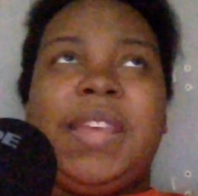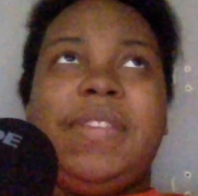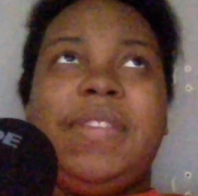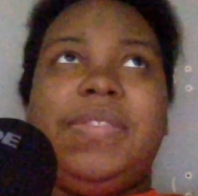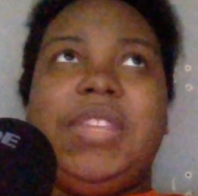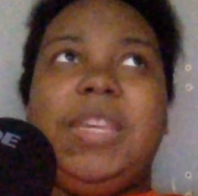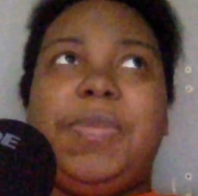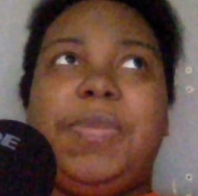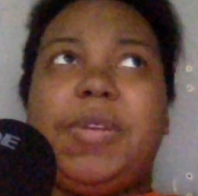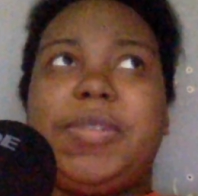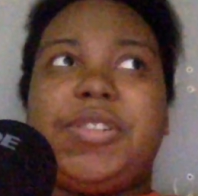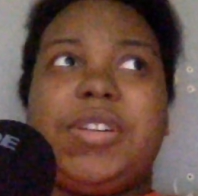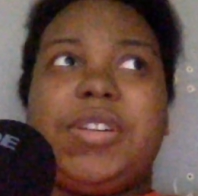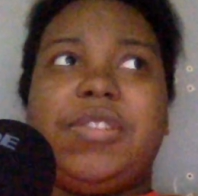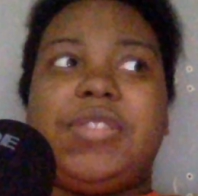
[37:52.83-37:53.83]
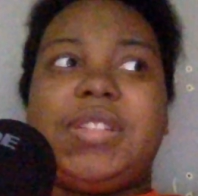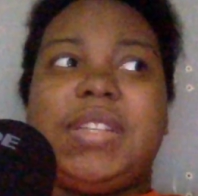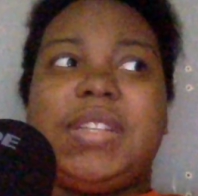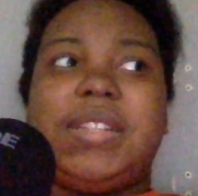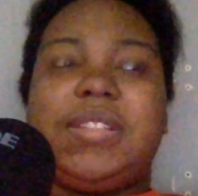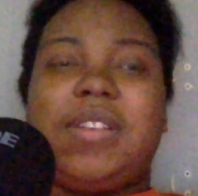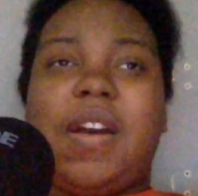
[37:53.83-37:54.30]
The perpetrator just
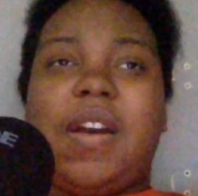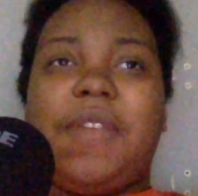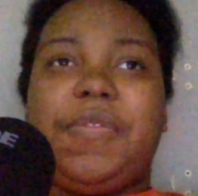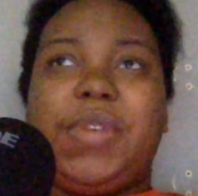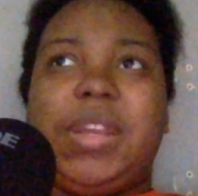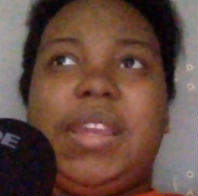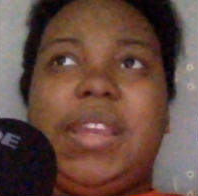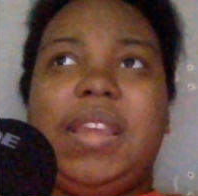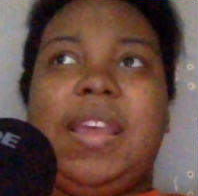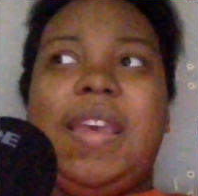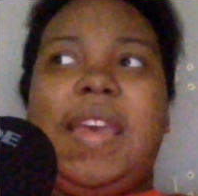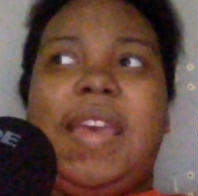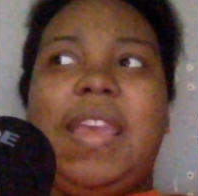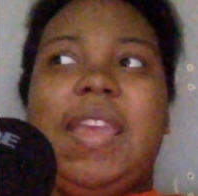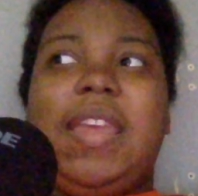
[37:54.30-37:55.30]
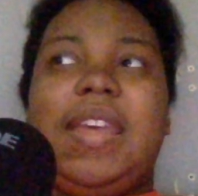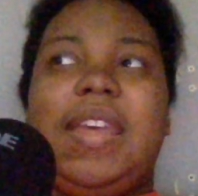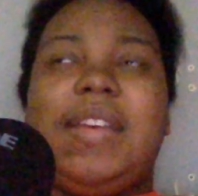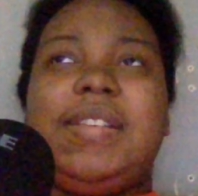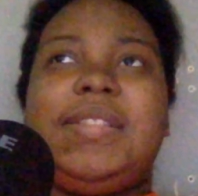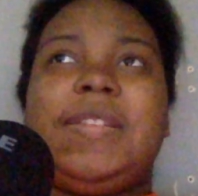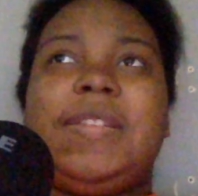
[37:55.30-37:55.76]
gets scot-free,
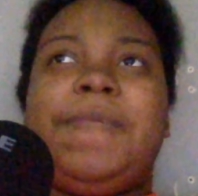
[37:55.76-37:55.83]
and